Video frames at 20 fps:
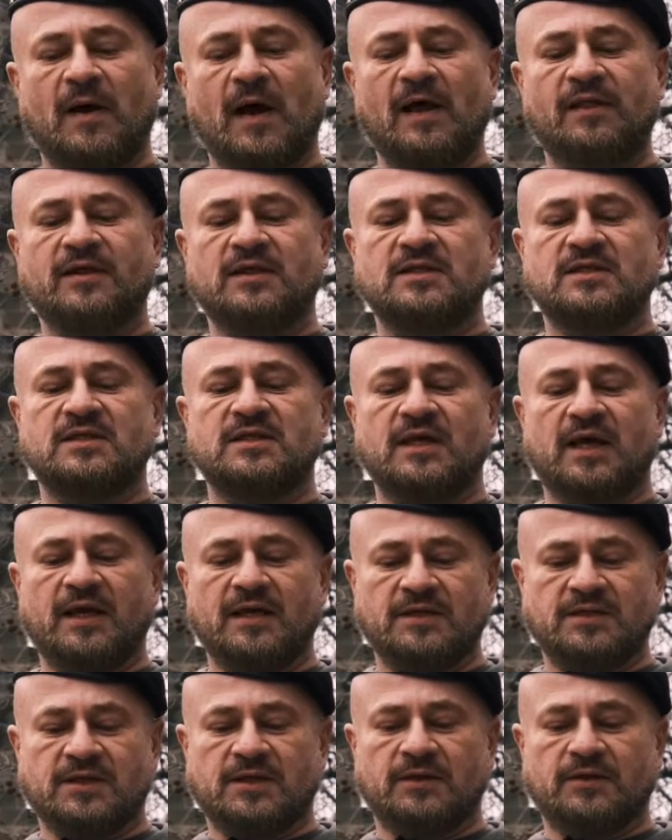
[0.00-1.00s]
by the
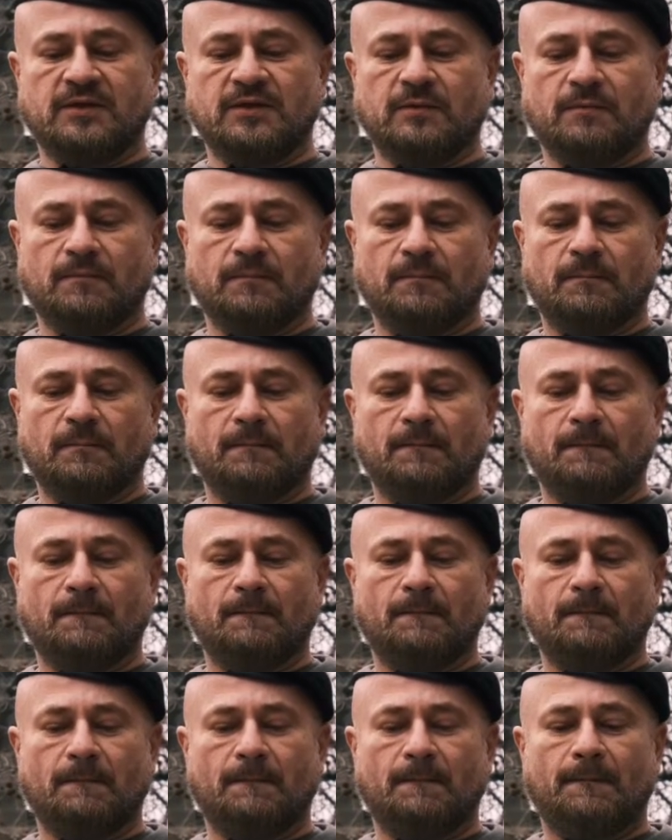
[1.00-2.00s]
Satan.
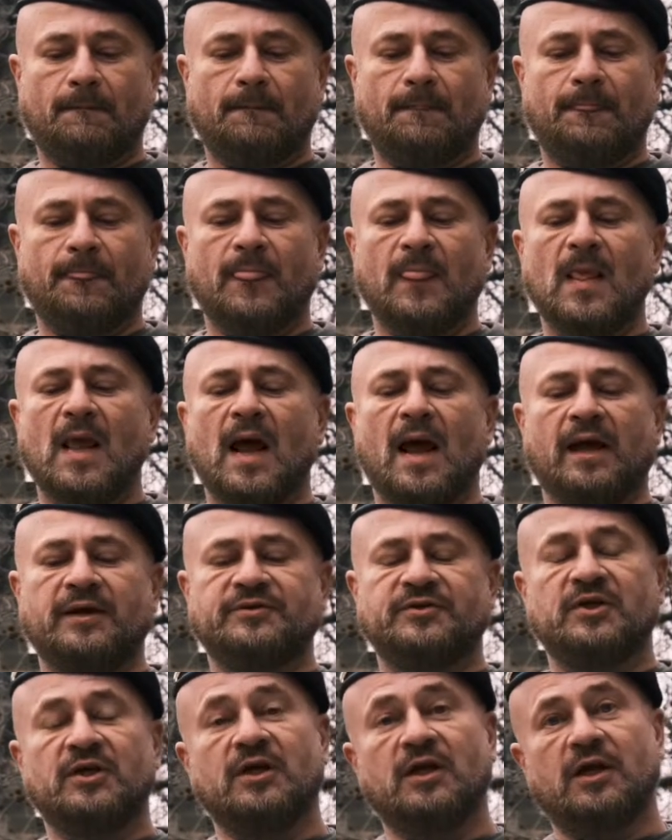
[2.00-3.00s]

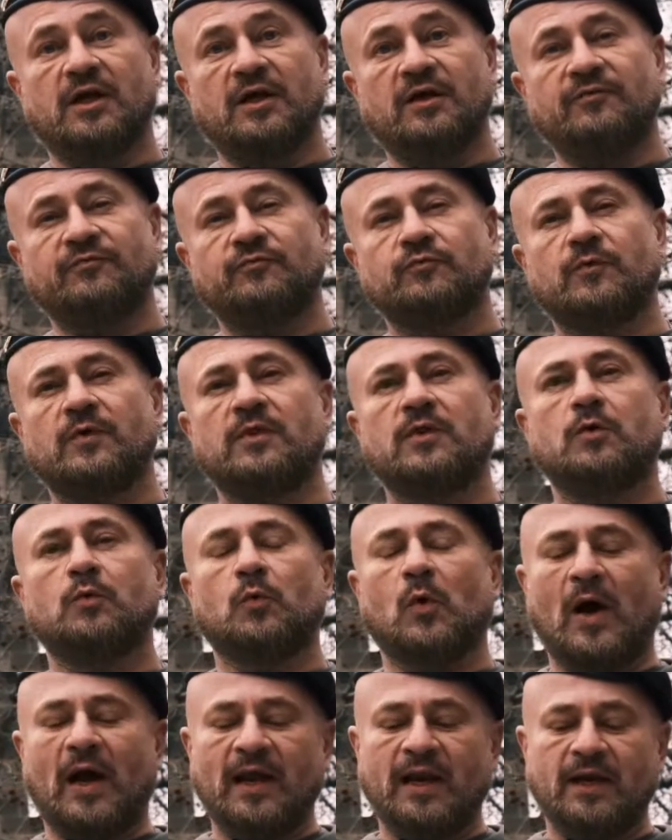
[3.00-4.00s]
And he lived with the
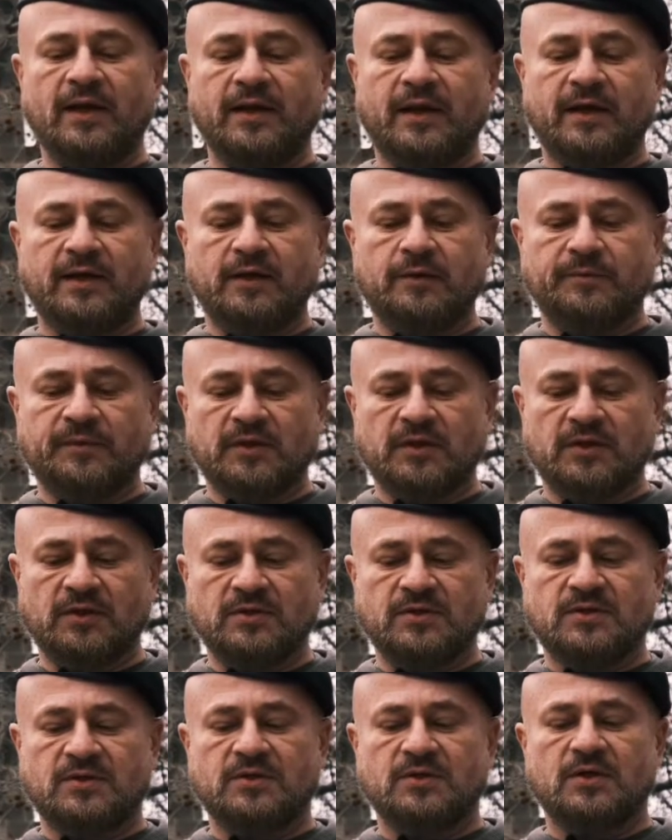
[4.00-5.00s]
wild
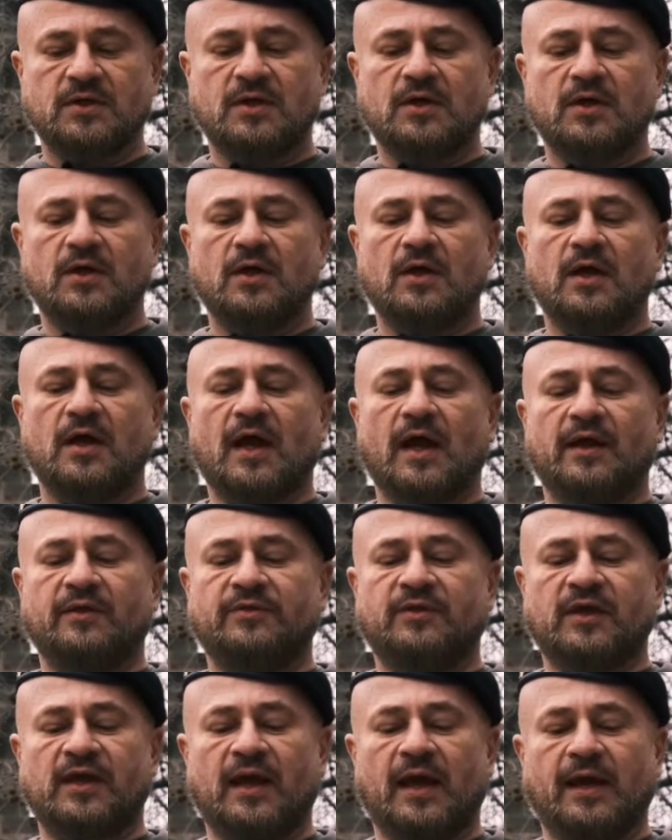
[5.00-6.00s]
animals,
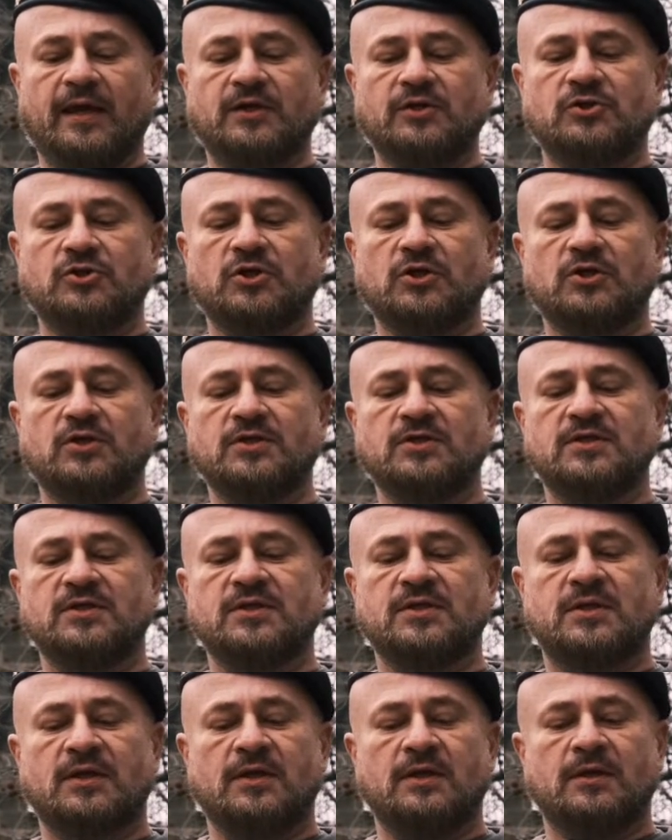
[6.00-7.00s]
and the
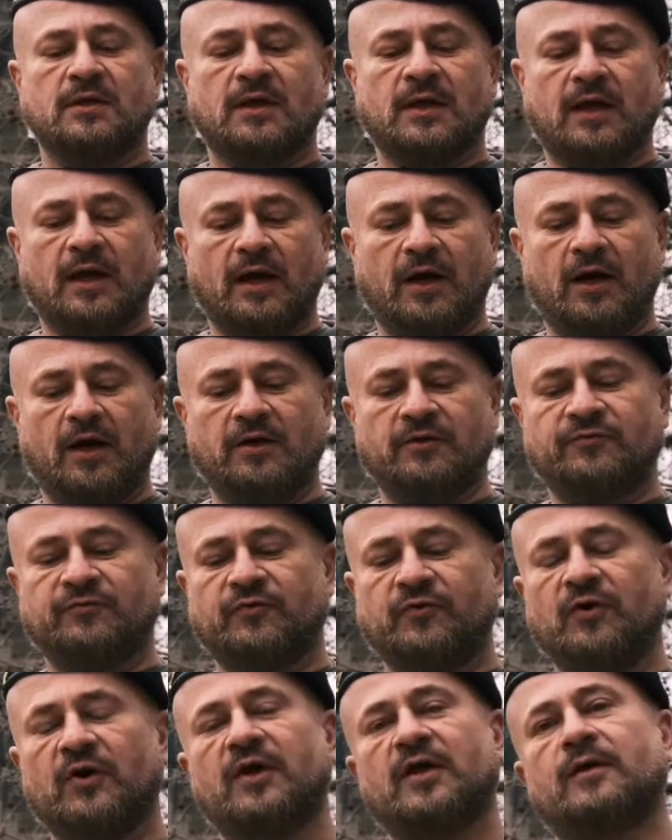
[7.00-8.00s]
angels cared
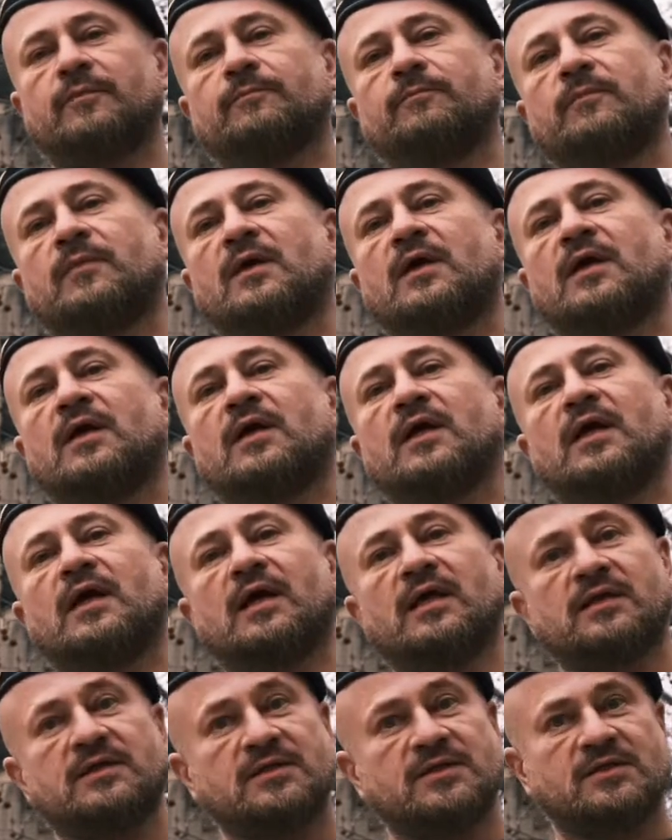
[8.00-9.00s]
for him
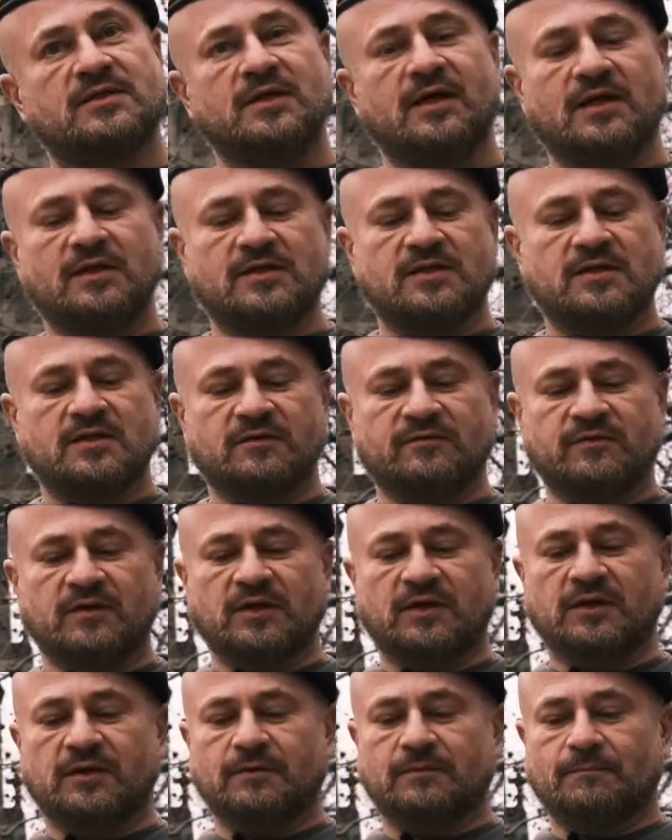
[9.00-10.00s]

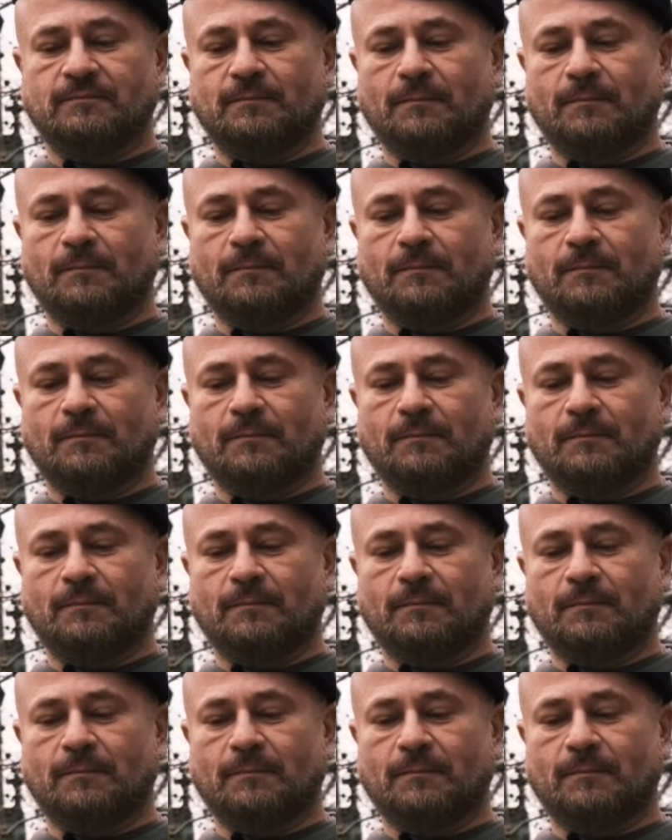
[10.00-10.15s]
extensively.